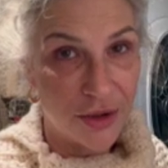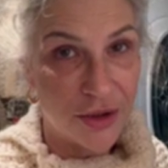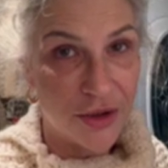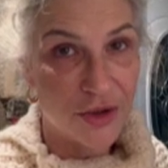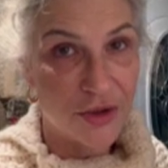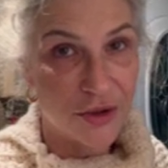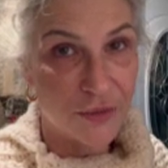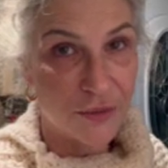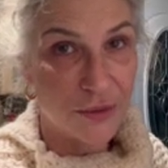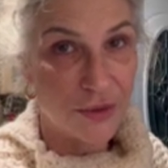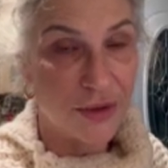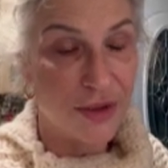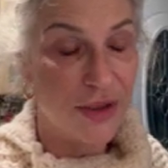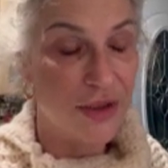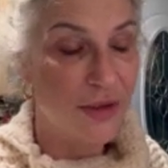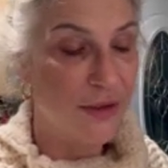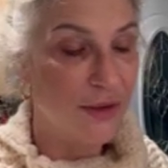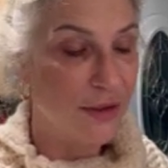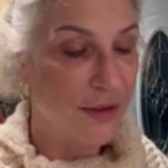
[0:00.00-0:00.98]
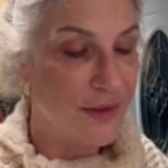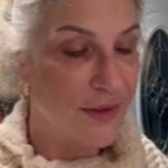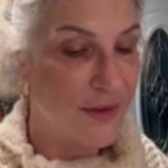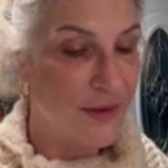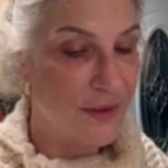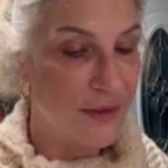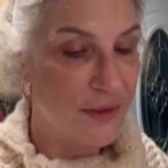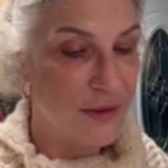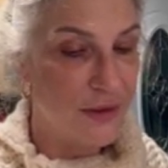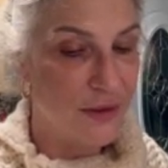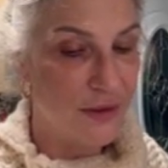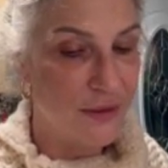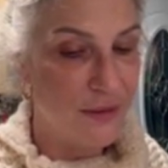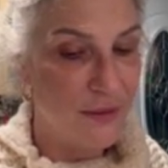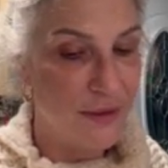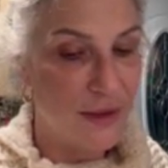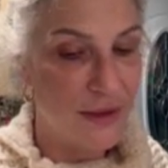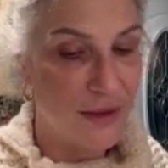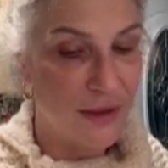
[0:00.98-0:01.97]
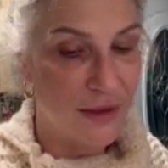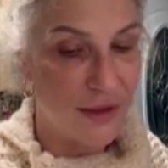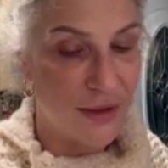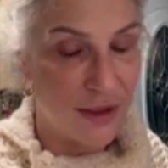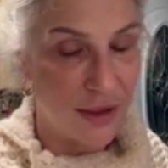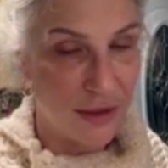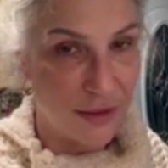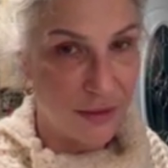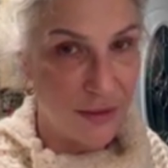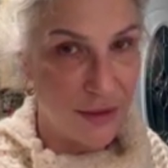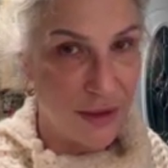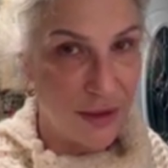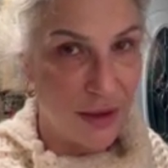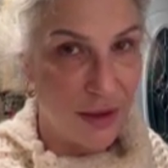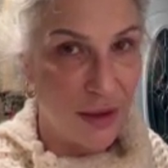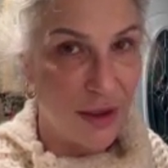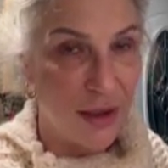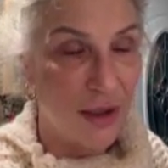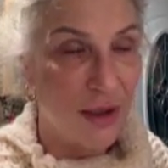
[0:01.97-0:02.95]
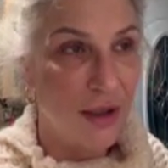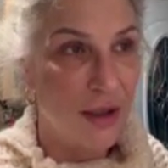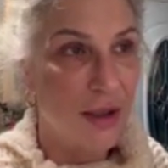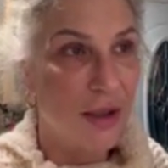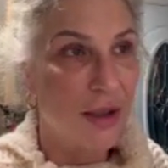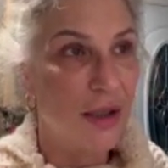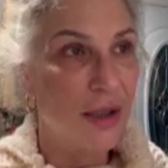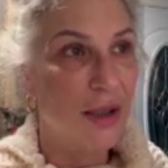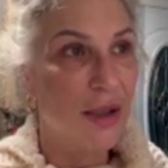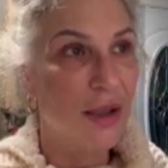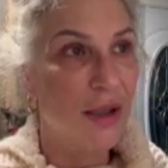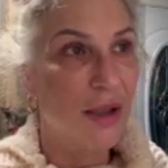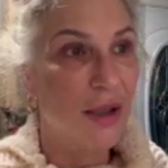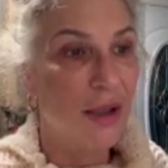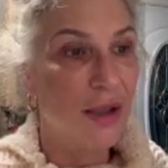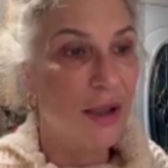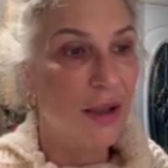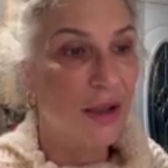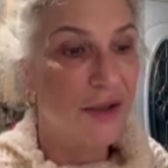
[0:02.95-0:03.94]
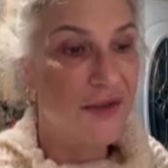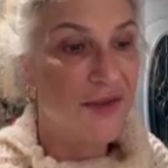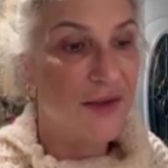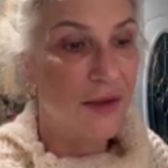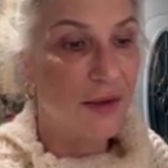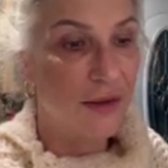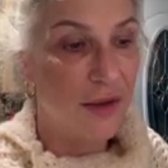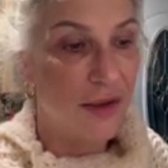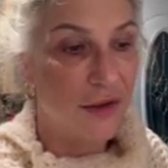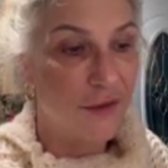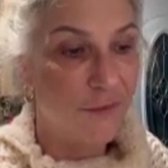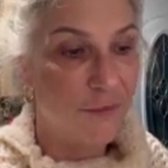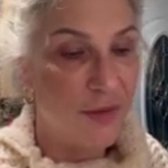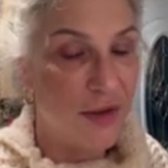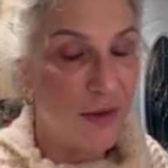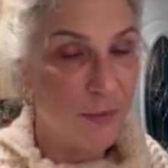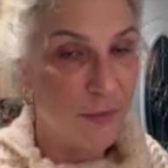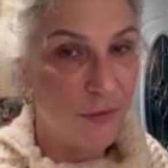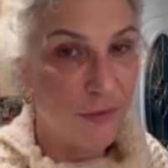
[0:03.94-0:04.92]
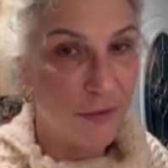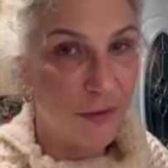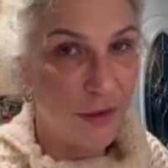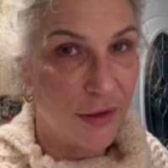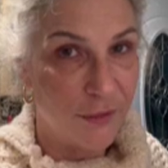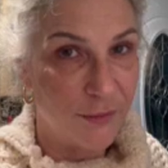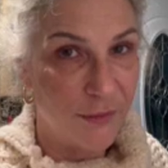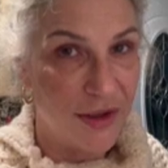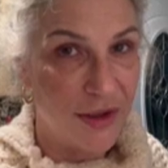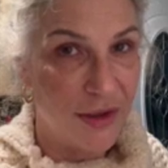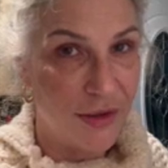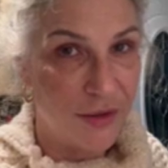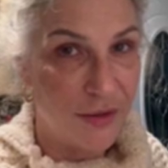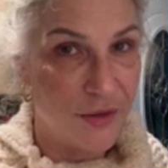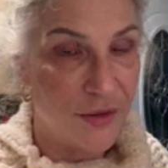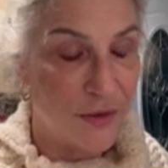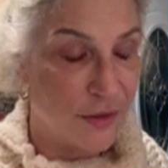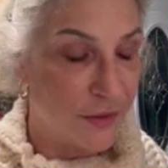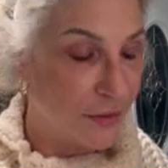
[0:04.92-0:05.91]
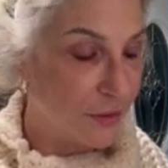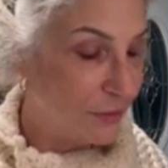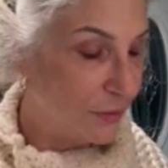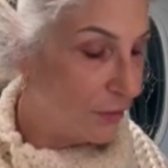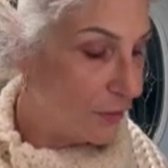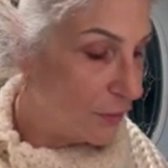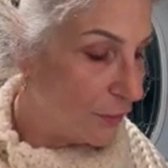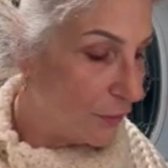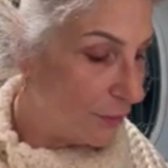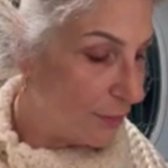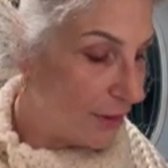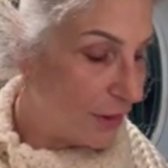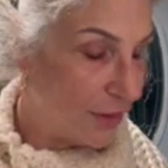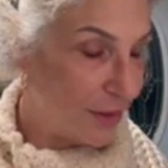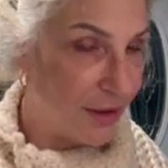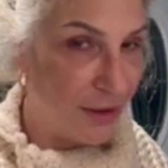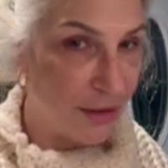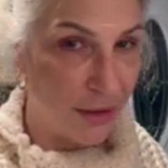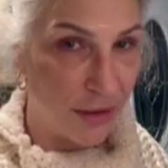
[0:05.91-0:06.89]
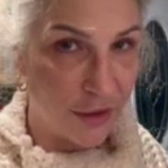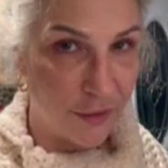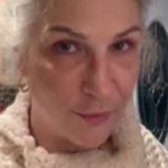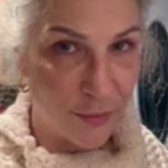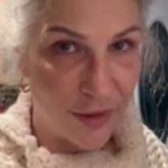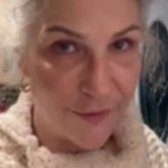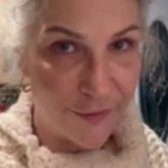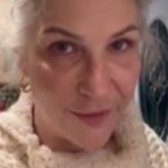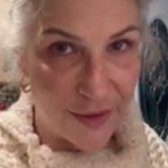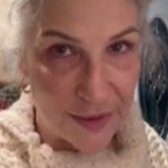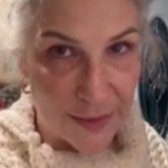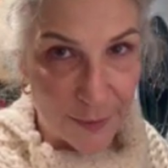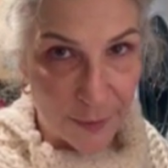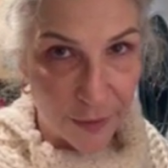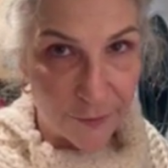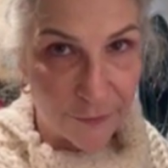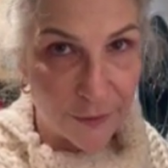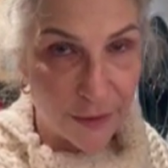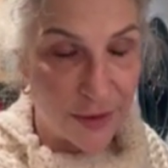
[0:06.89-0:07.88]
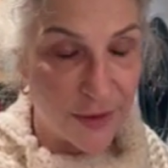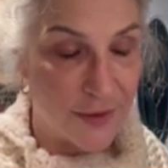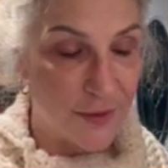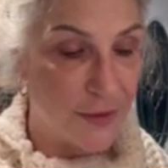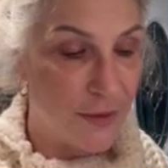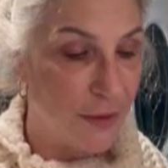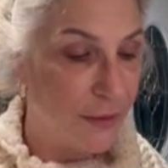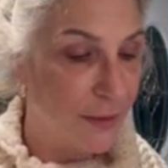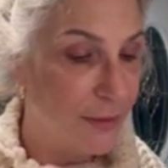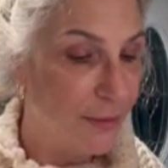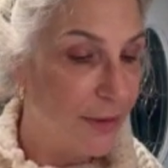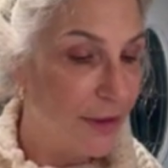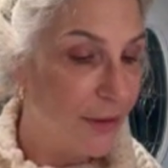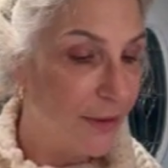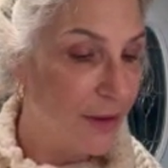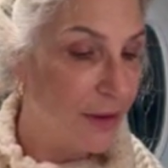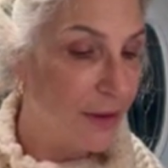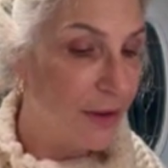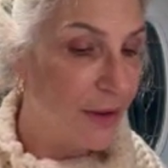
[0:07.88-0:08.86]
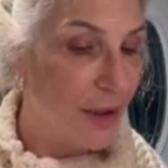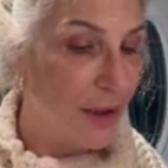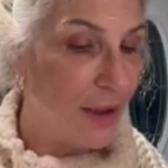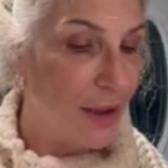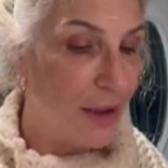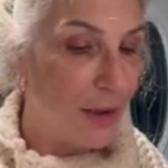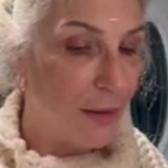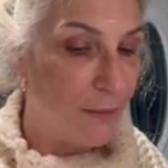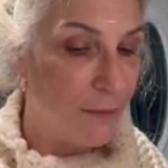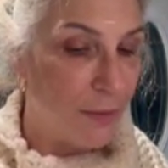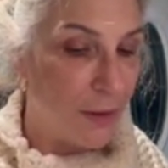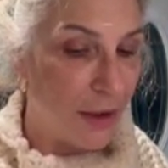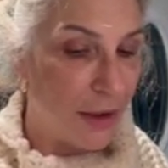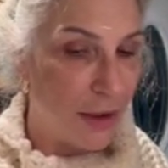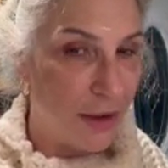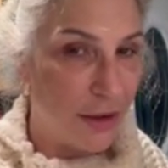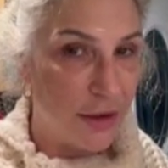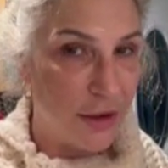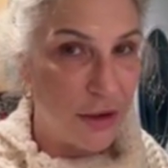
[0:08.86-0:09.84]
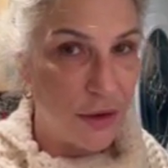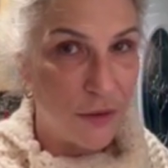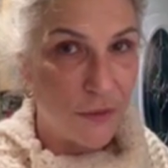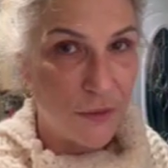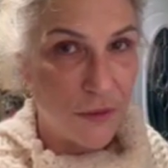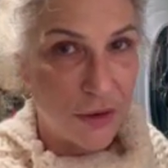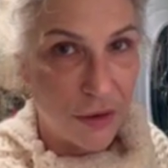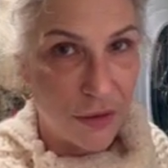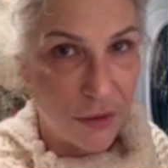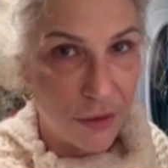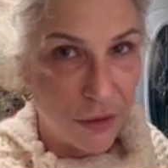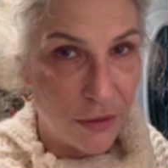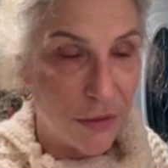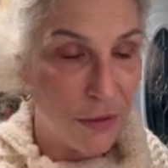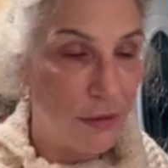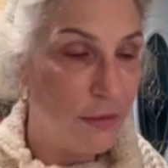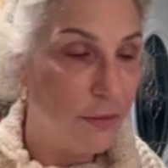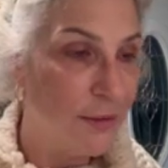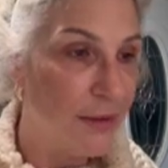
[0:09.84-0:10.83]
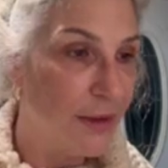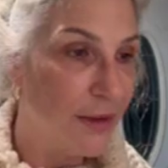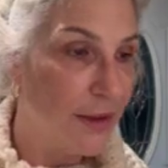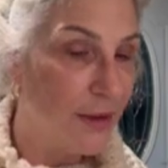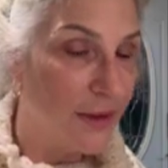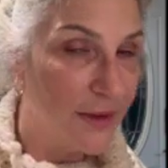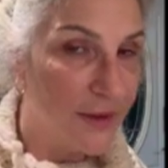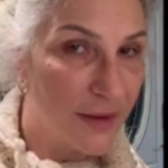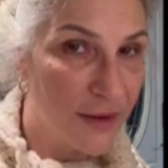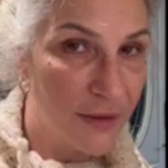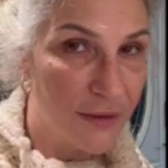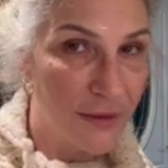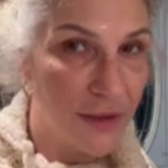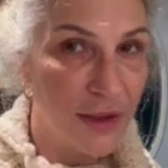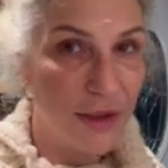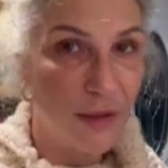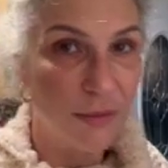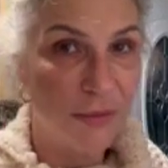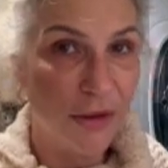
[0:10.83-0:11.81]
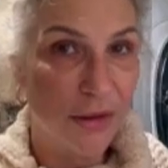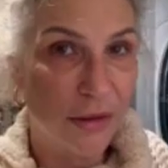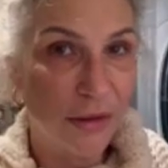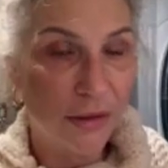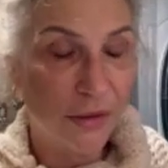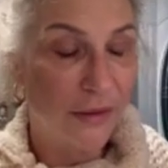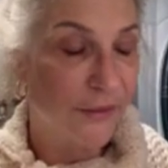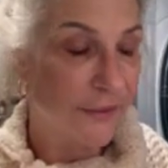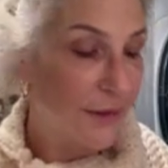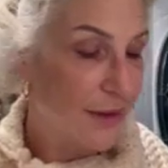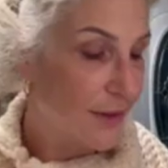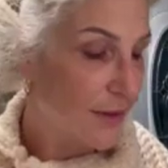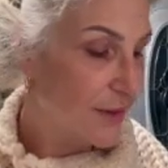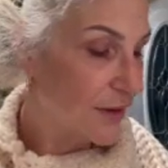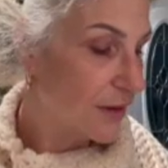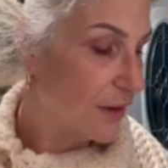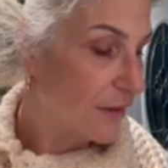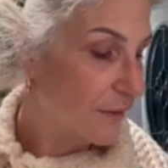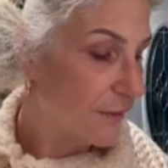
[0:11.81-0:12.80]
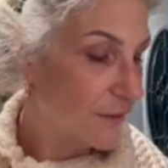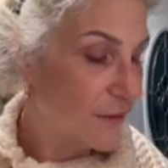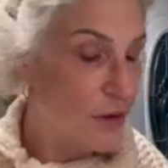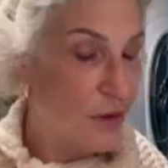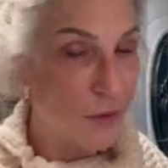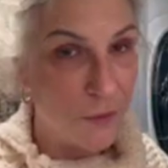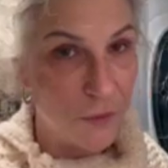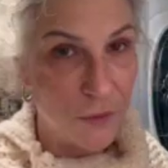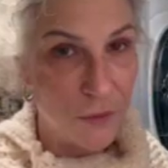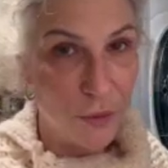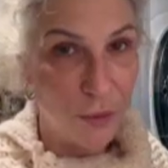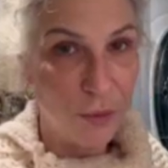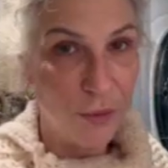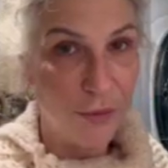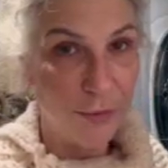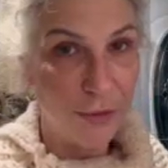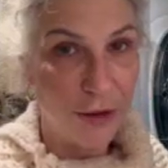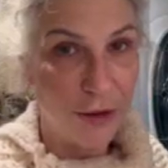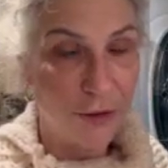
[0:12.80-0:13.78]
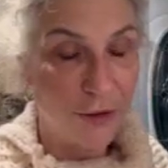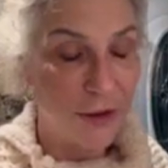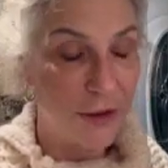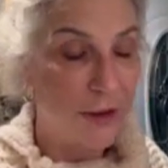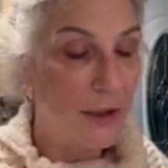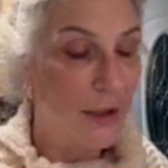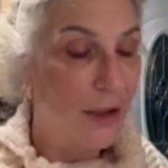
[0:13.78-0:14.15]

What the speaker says: story to listen to and to tell. A lot of people, a lot of my inner circle know about it. A lot of my Facebook friends know about it. But YouTube and Instagram and all of that stuff don't know about it.